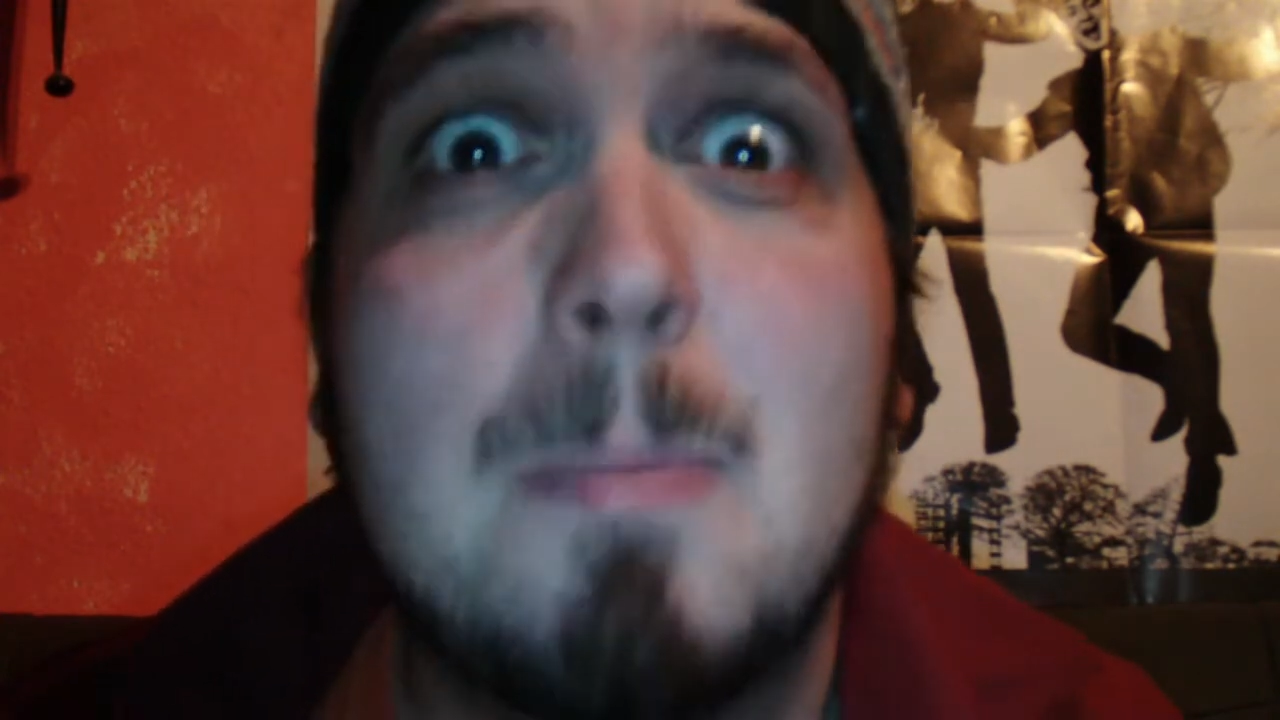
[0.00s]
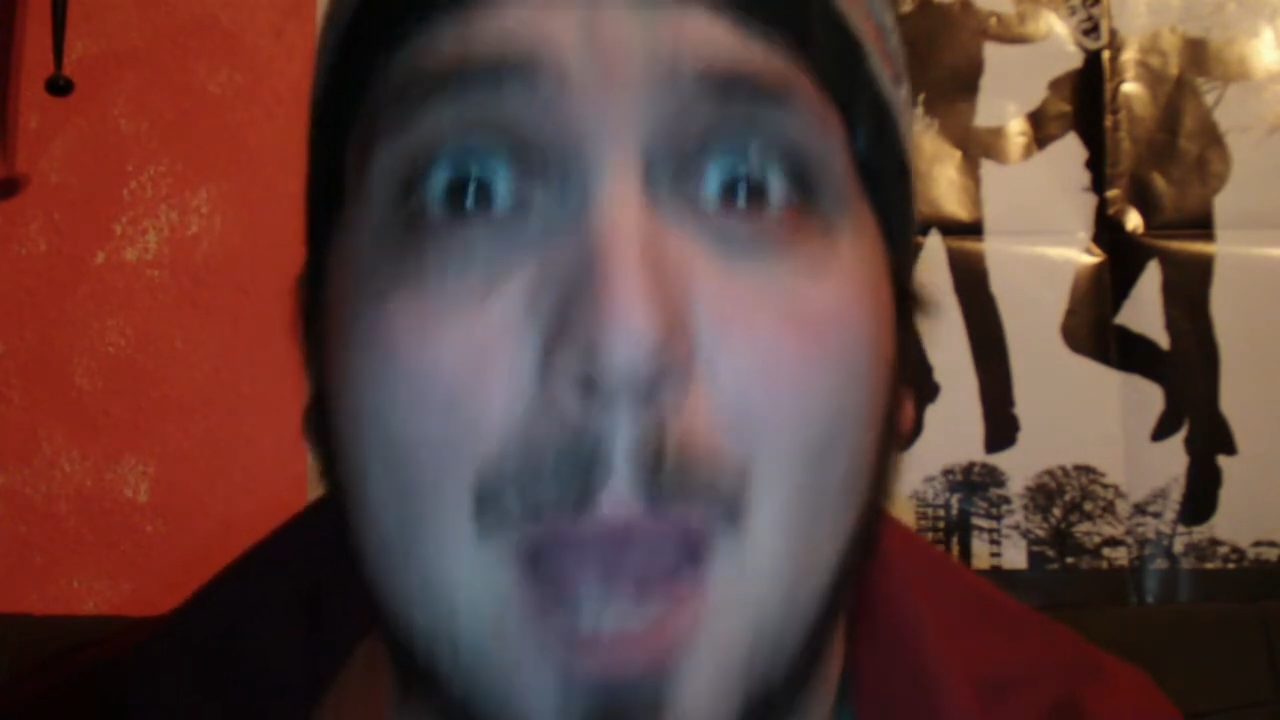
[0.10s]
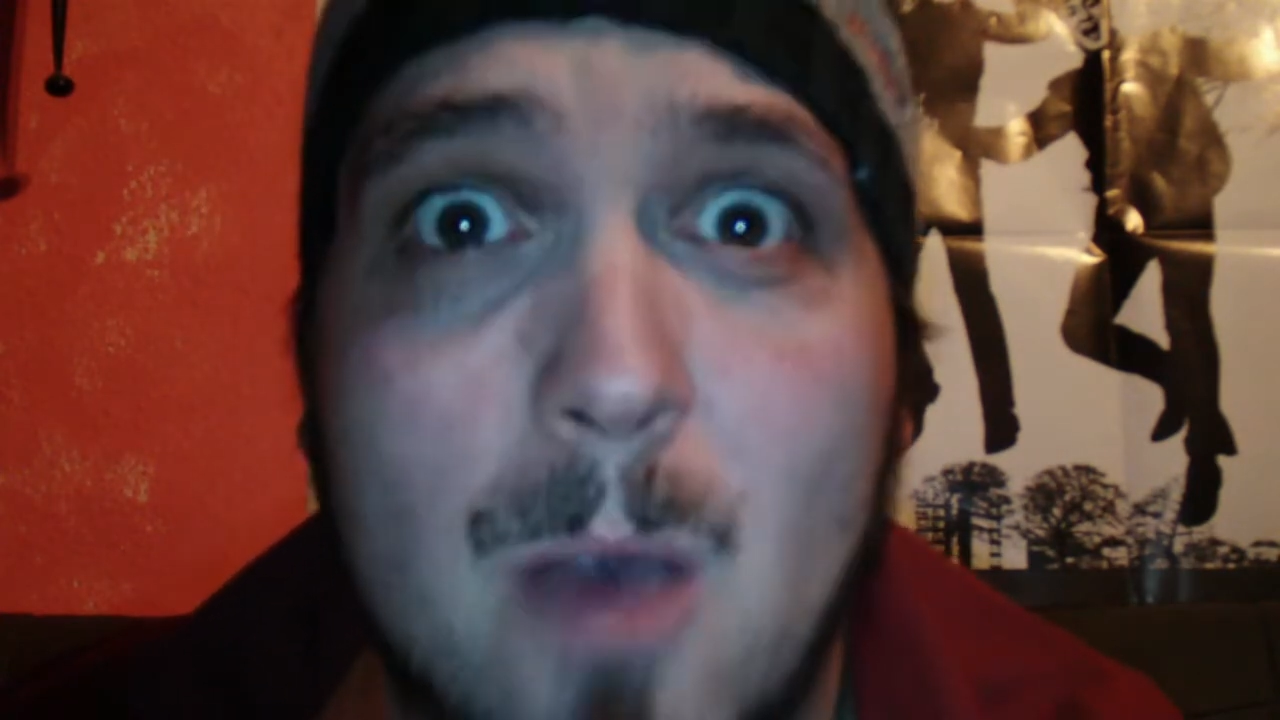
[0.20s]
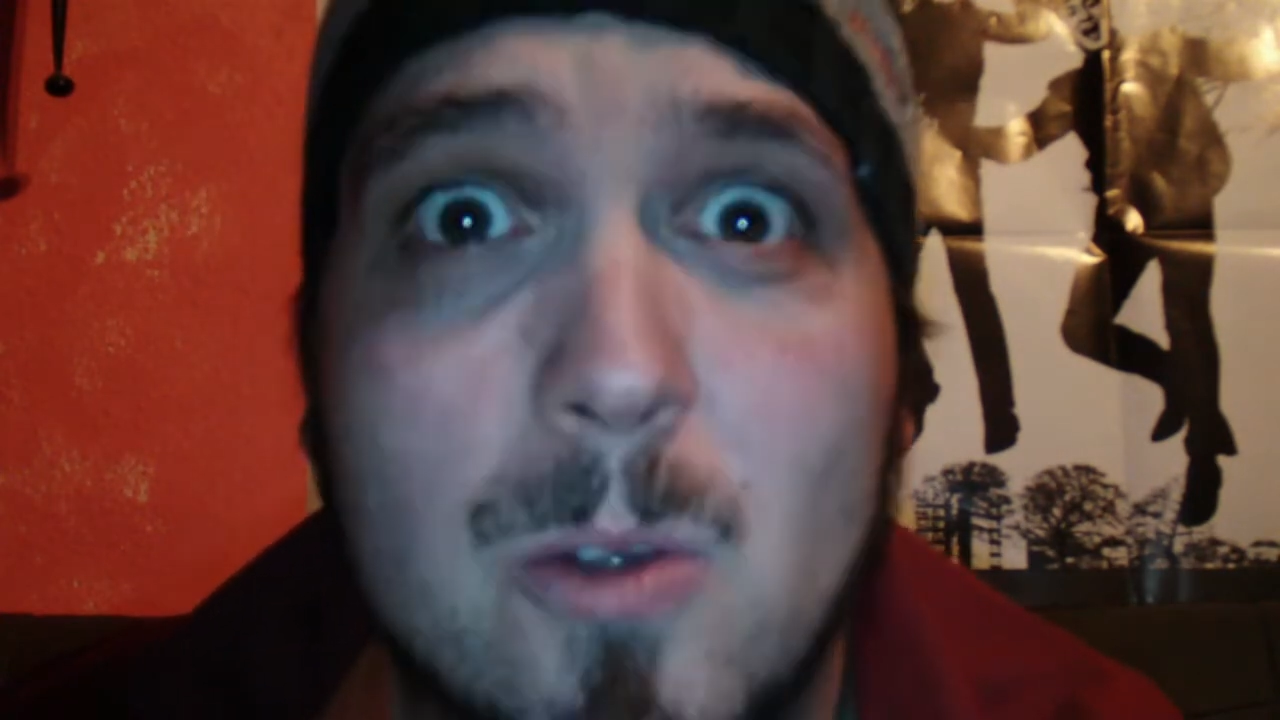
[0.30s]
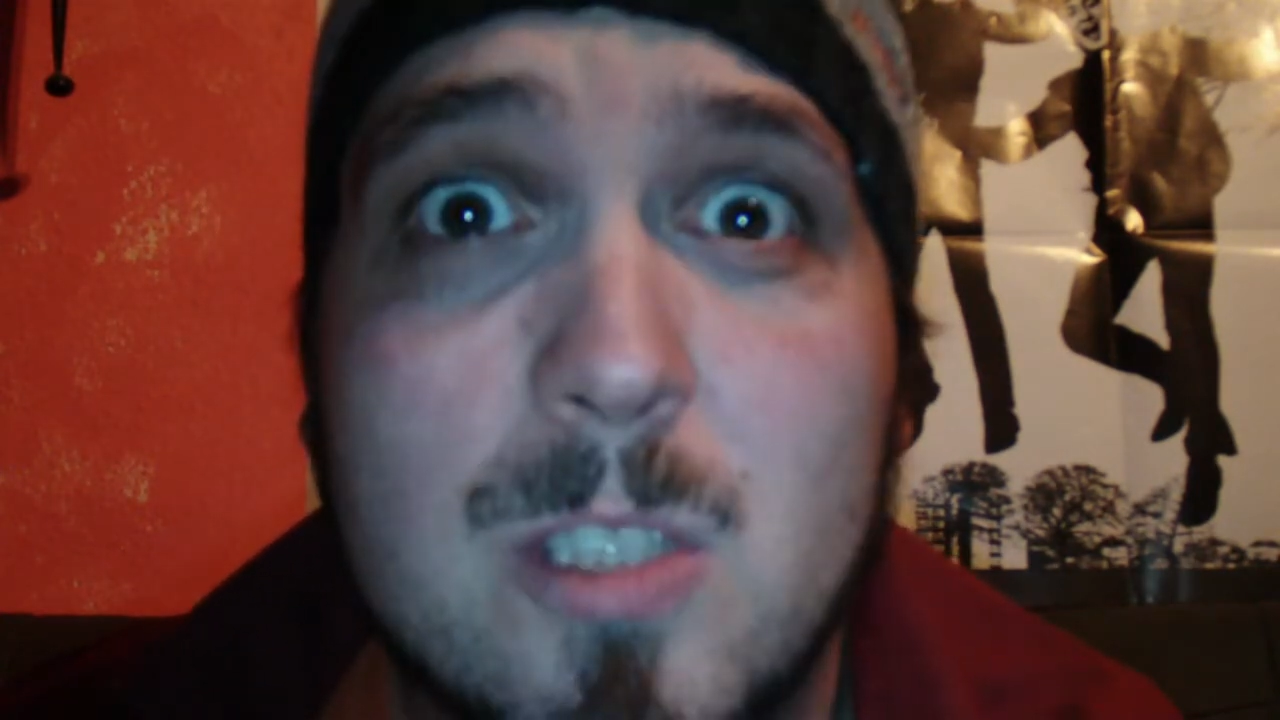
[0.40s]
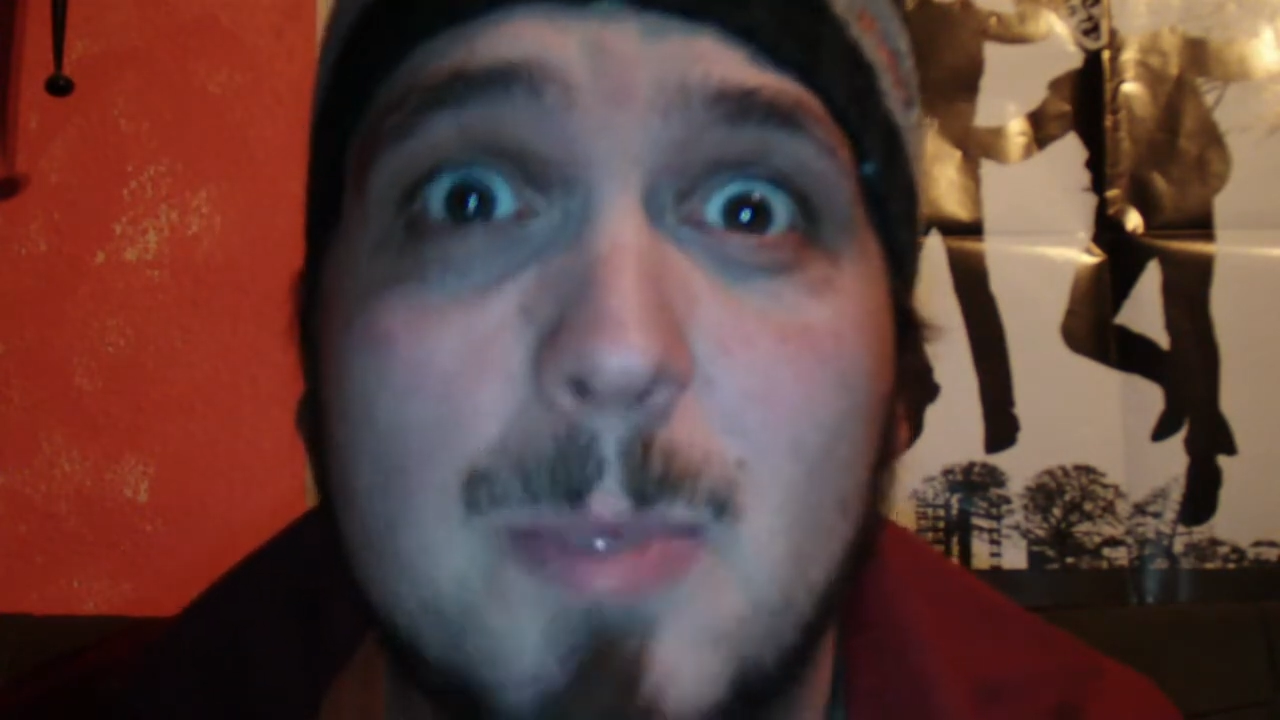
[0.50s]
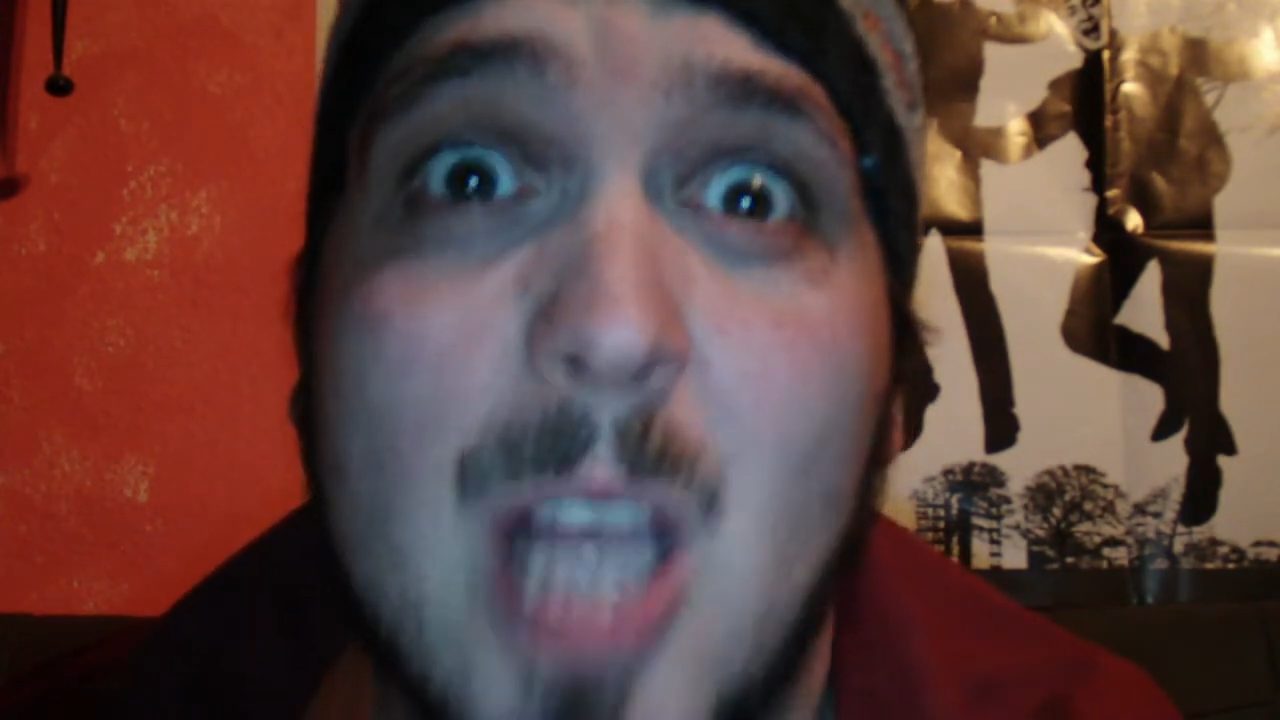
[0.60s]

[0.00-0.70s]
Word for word: pwns